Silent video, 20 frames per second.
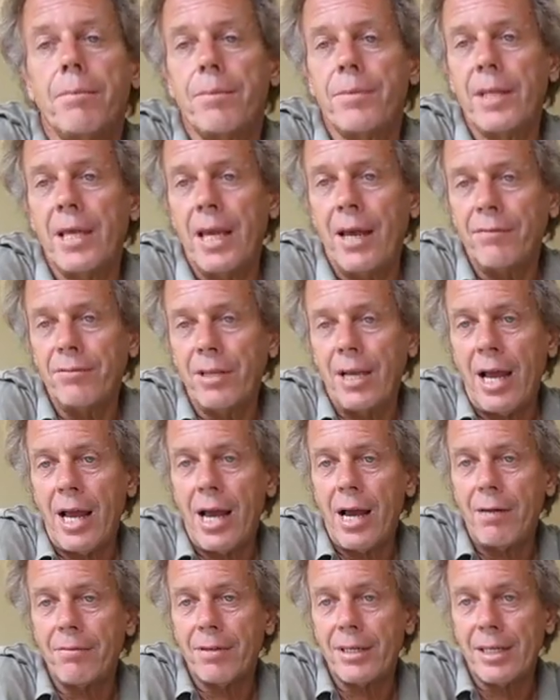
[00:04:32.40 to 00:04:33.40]
They have to
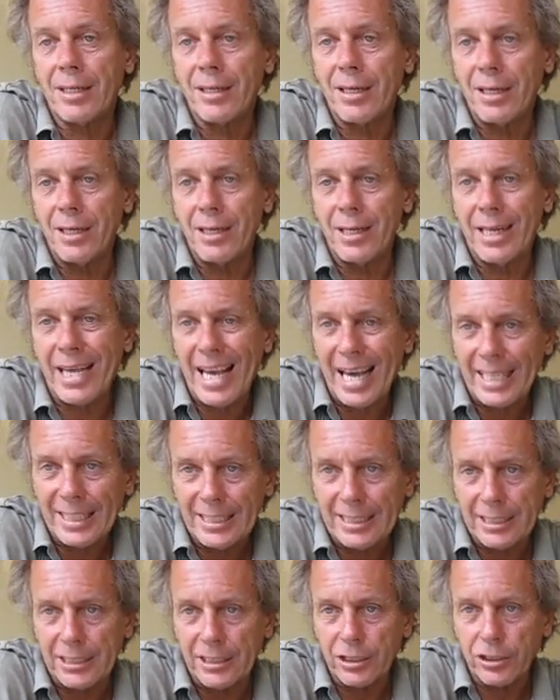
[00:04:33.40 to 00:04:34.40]
have an
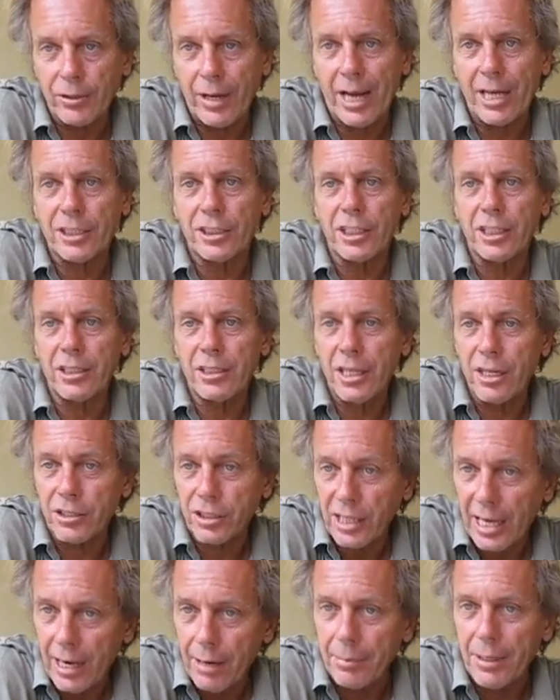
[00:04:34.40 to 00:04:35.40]
exit strategy. There's
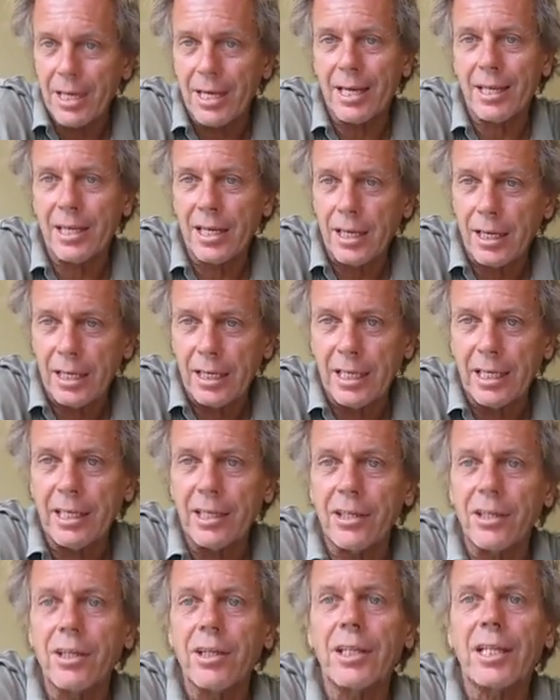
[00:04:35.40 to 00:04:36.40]
got to be a
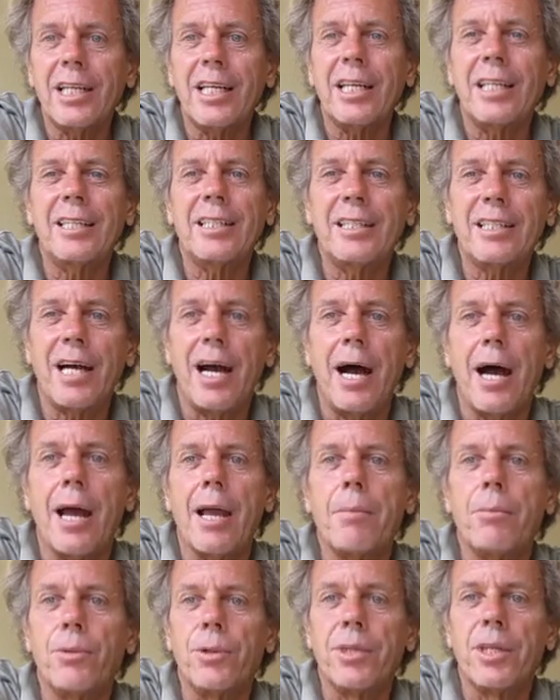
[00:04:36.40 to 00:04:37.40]
clear
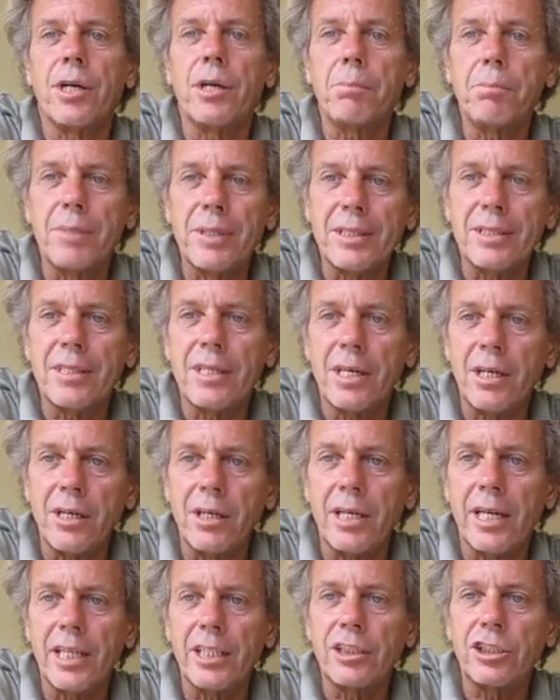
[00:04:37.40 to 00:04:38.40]
time when their
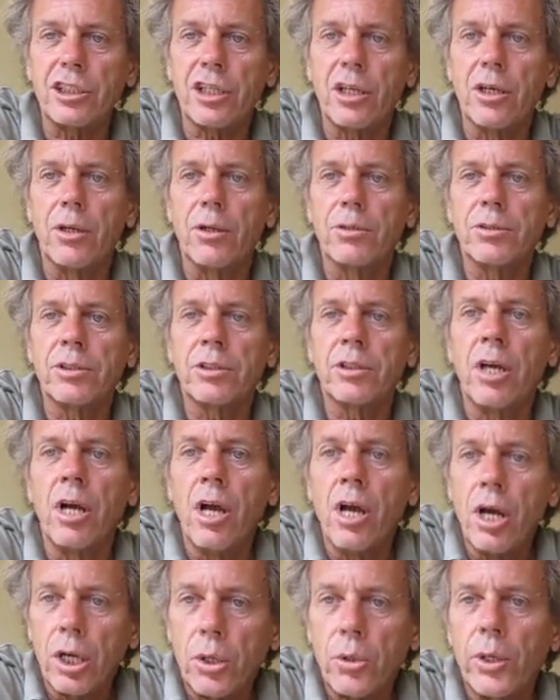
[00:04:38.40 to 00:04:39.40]
NGOs
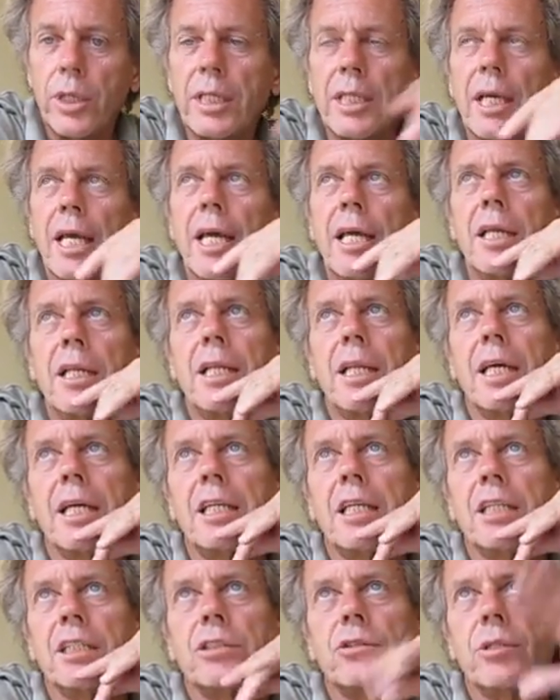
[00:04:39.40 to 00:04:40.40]
going to end in that
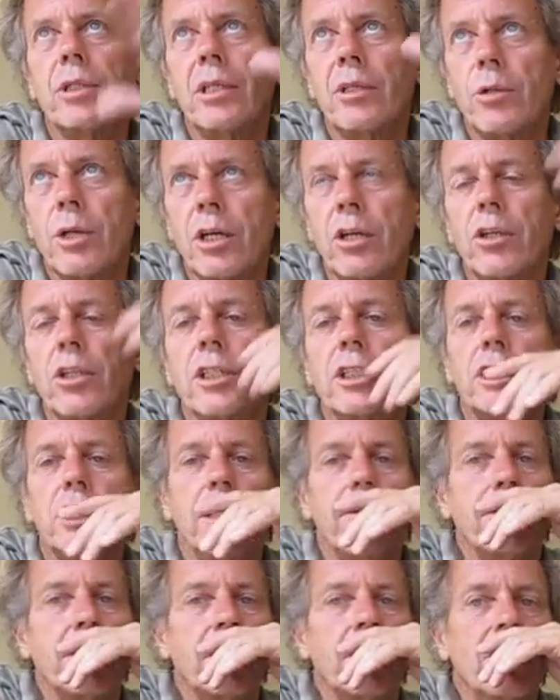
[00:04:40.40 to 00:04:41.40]
country and they're going to
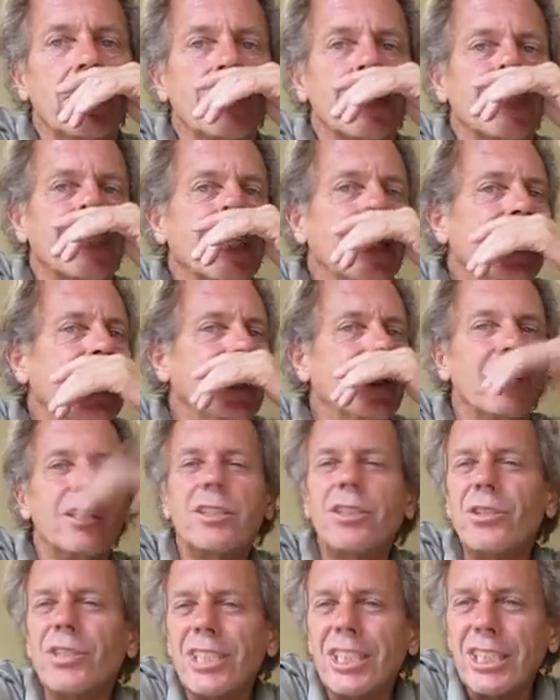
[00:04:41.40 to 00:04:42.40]
achieve their goals.
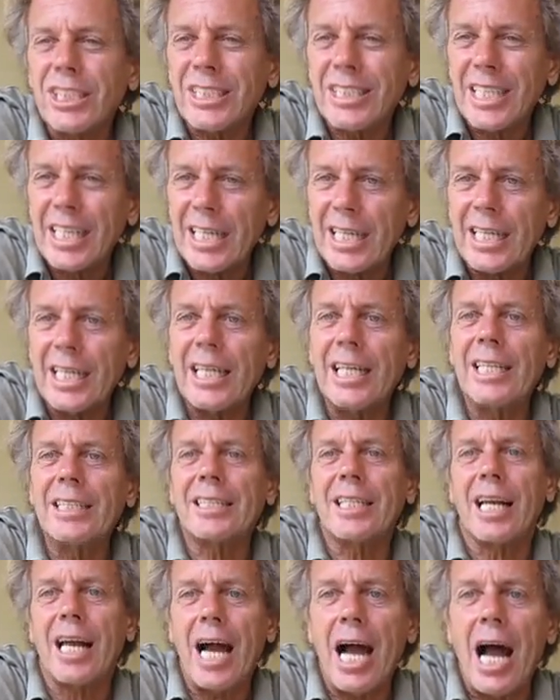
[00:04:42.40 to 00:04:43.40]
There's no such thing
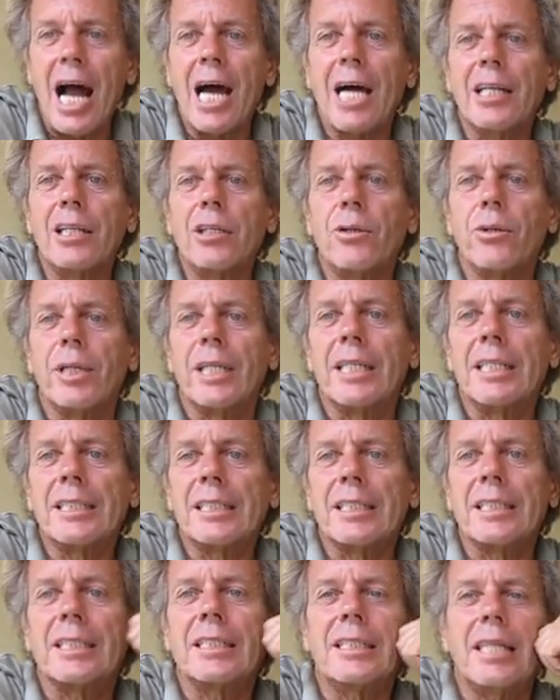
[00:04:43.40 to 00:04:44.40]
as an ongoing,
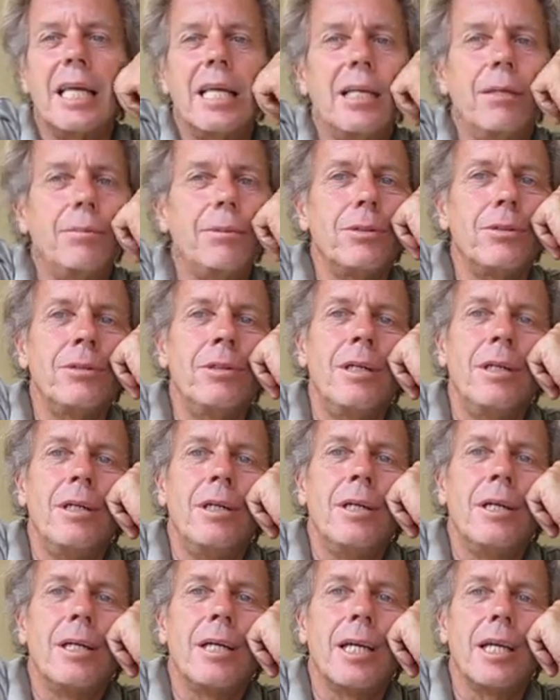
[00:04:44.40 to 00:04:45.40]
sustainable
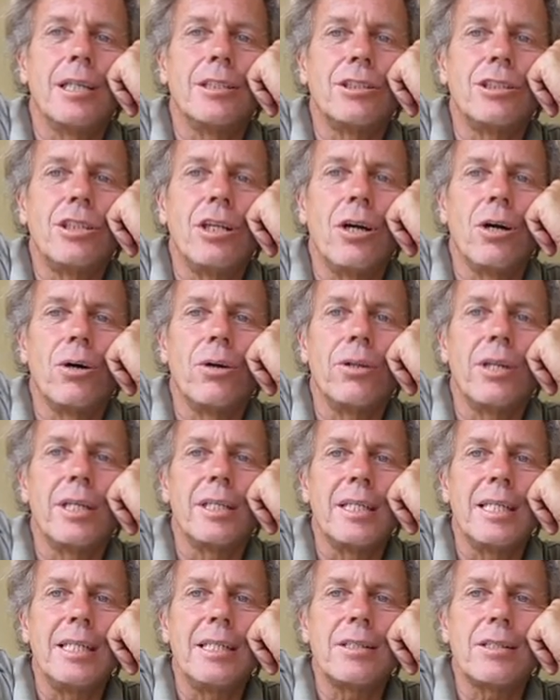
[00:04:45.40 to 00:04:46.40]
NGO that
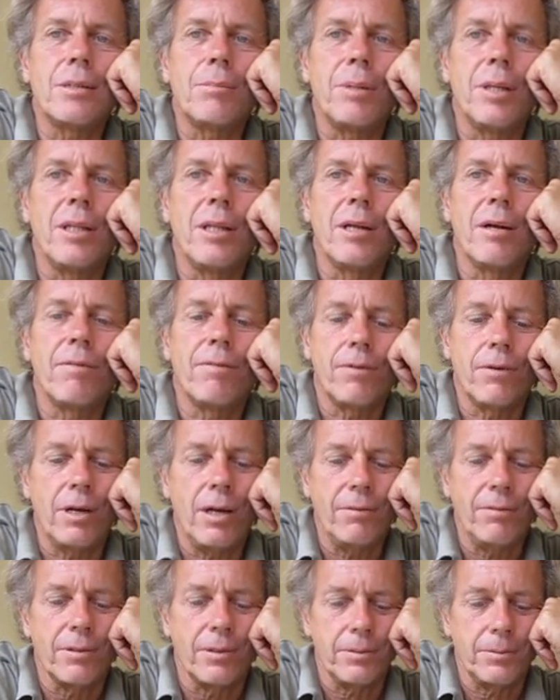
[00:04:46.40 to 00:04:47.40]
needs to be there
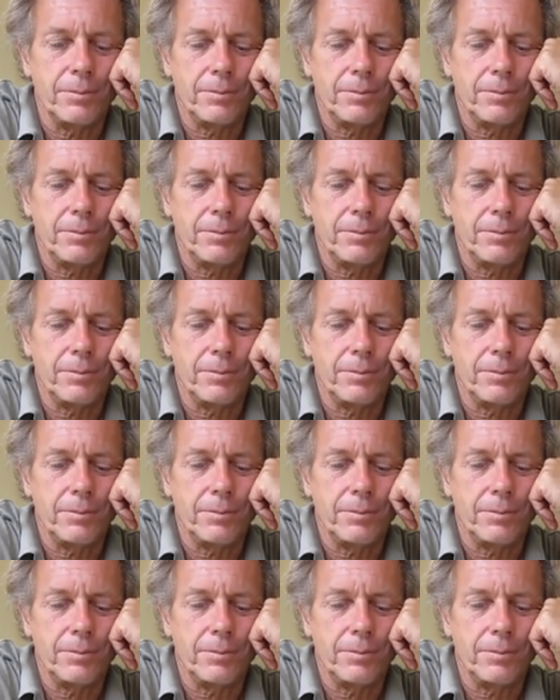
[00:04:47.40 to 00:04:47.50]
forever.